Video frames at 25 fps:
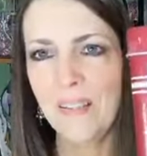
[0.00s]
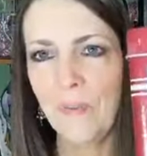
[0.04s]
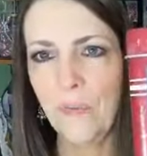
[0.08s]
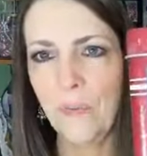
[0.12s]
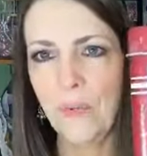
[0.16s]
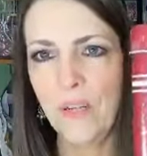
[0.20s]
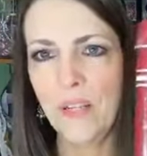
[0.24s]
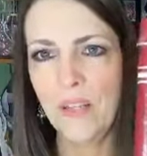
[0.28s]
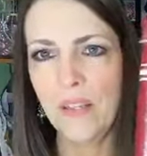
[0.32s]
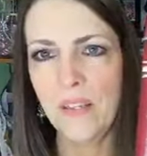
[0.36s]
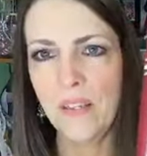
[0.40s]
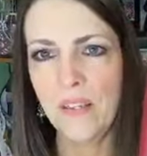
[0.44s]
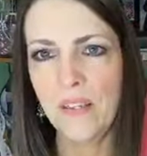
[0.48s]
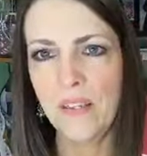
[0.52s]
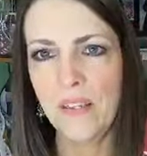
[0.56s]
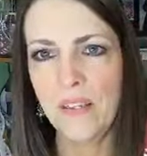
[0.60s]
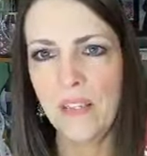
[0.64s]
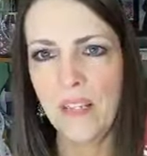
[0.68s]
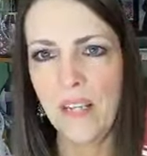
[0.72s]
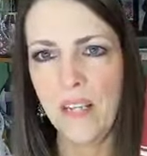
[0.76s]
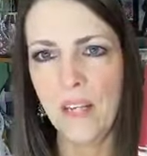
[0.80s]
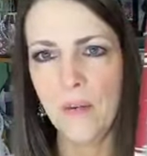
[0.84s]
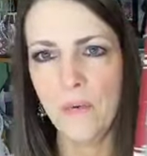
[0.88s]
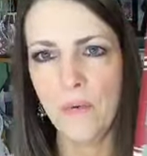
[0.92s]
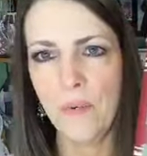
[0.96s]
with
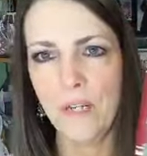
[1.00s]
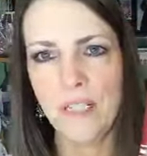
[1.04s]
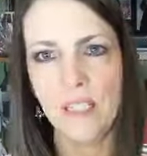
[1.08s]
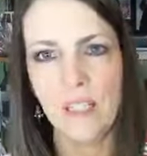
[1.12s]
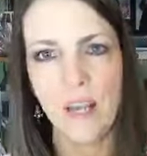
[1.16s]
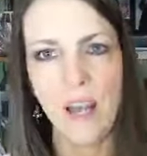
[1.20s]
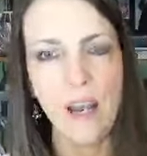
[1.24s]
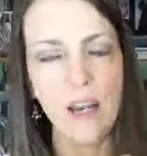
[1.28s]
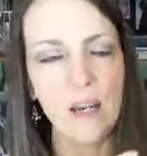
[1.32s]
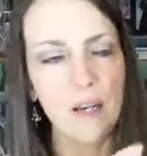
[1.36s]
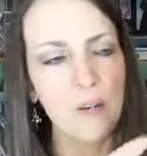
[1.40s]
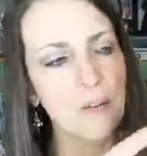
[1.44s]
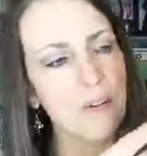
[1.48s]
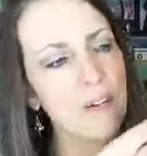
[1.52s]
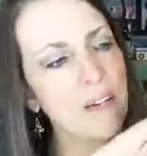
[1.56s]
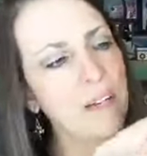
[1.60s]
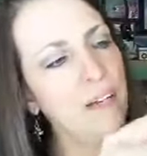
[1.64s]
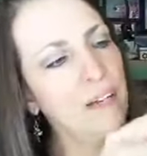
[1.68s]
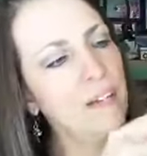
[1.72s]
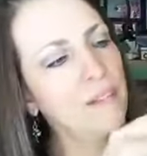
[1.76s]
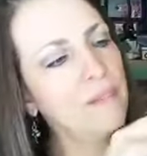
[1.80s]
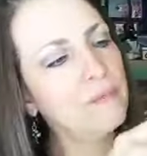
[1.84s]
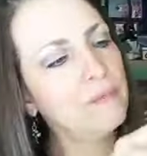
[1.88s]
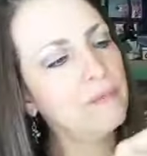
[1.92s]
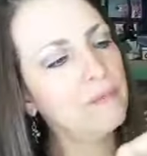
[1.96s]
the
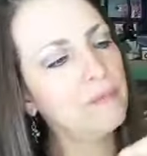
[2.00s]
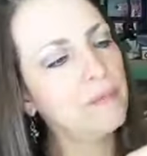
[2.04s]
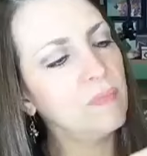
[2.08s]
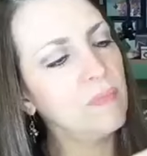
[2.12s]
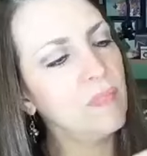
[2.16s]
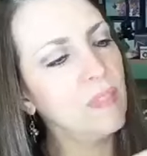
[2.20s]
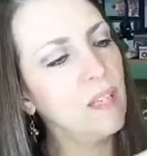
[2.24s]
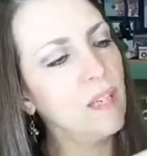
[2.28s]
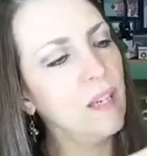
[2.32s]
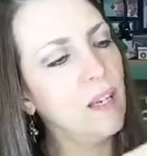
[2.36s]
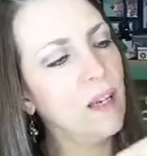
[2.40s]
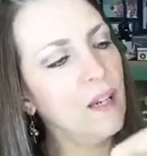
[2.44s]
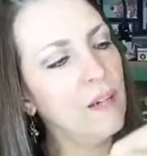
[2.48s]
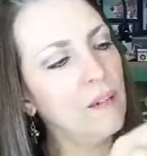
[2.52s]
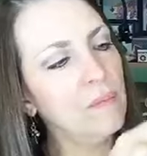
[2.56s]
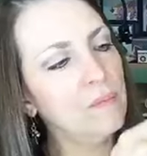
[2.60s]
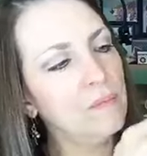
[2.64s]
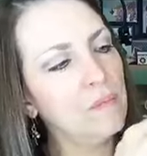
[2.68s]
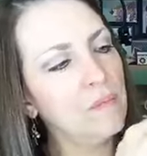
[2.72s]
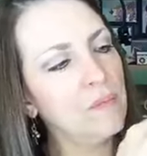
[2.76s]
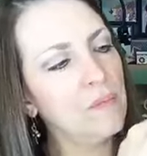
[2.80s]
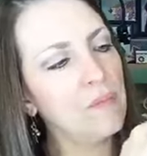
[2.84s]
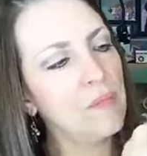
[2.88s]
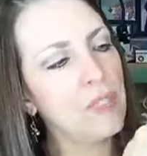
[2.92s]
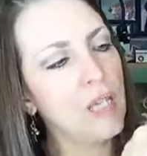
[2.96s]
retiring
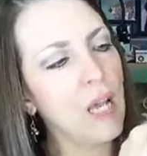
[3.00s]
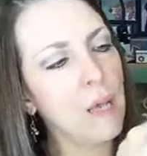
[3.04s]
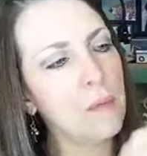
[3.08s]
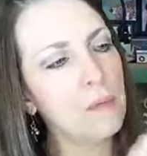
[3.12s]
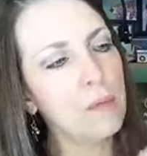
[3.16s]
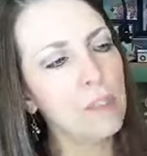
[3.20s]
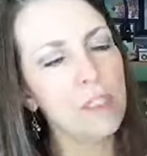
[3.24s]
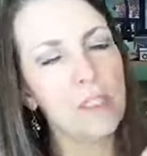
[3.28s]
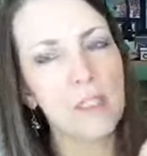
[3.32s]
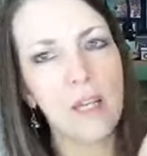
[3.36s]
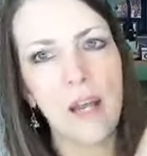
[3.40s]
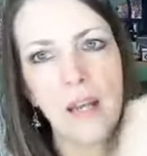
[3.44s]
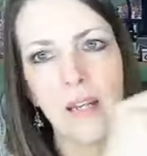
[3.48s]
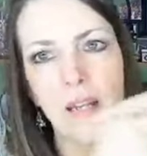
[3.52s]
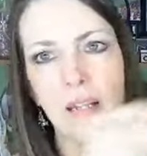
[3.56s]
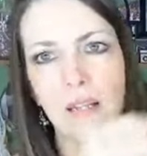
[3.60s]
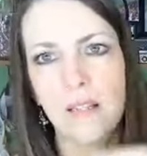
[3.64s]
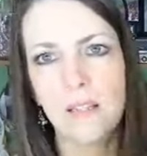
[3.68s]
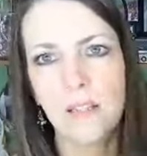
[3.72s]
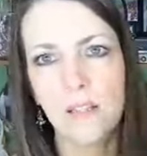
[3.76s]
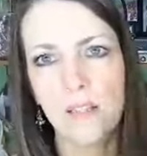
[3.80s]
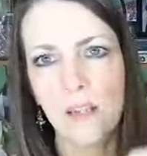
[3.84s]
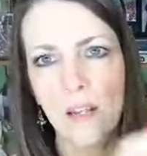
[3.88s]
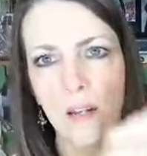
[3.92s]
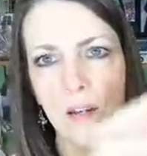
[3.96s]
Timeless
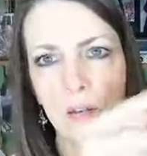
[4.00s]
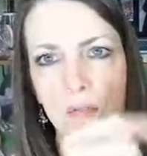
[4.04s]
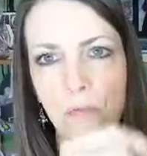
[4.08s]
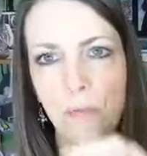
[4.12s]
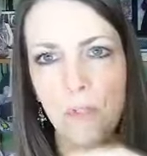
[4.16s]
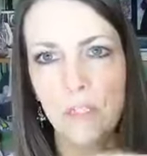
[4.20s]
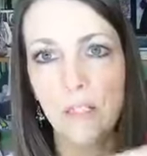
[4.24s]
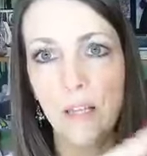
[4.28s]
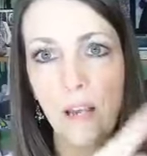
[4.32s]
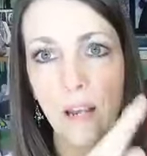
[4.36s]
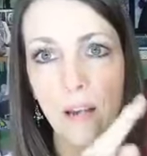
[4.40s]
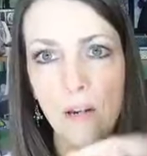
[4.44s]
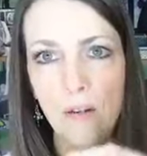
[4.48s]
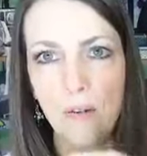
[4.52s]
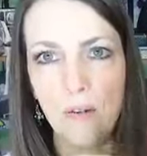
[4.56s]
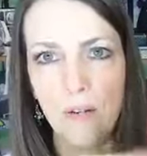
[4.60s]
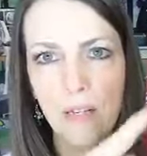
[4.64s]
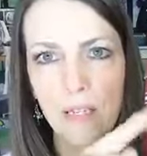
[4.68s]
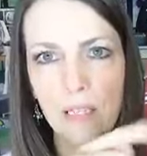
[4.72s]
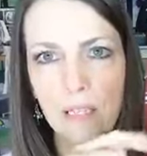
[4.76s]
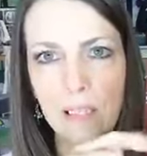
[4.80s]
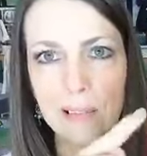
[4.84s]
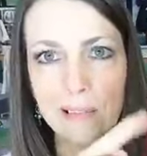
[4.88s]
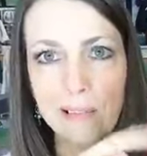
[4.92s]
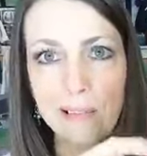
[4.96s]
Tidings stuff.
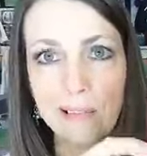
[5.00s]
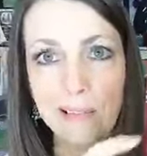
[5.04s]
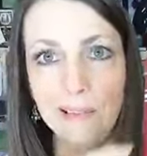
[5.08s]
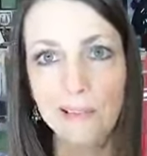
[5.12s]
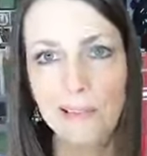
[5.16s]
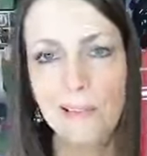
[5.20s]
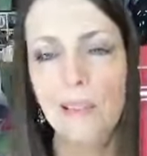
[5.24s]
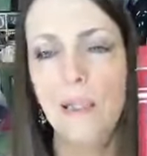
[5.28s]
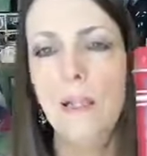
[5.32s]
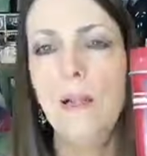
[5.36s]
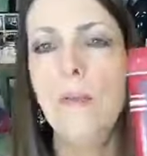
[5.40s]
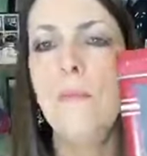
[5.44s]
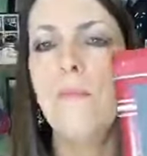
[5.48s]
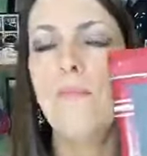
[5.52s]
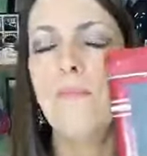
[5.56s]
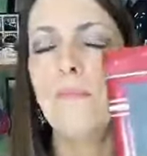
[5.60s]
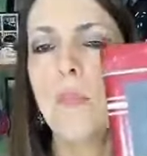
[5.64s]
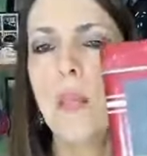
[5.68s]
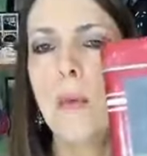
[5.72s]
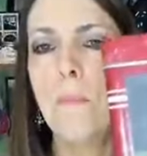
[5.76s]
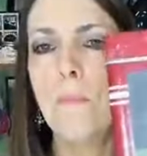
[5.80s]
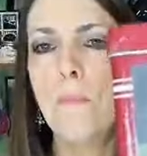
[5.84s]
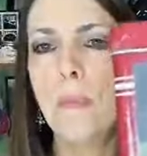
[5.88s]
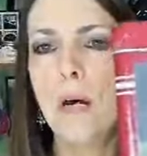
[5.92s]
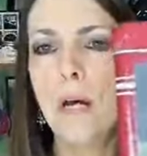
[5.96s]
Retiring.
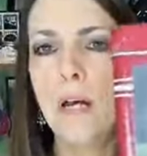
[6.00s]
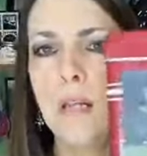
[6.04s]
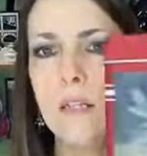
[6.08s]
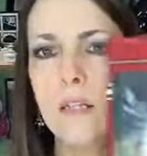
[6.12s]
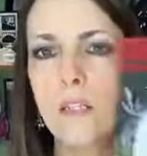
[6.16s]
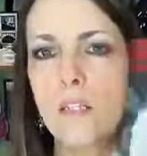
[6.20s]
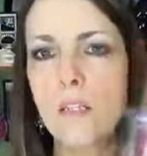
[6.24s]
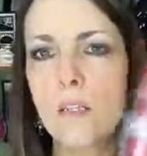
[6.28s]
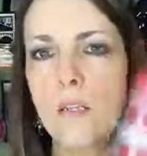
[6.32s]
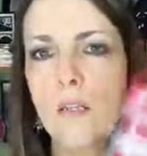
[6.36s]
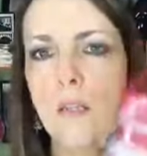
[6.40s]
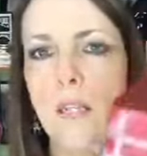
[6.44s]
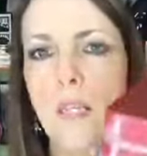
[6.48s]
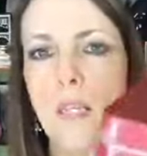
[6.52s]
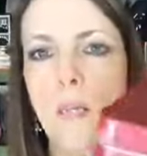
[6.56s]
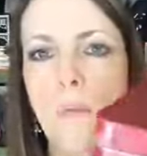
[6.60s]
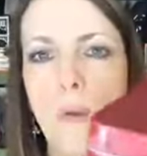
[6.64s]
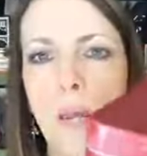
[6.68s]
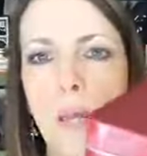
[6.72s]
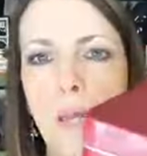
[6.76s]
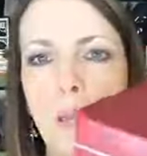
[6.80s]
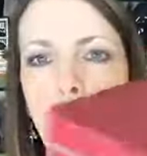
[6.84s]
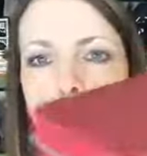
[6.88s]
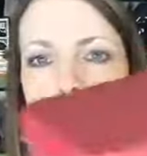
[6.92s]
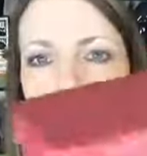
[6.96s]
But anyway,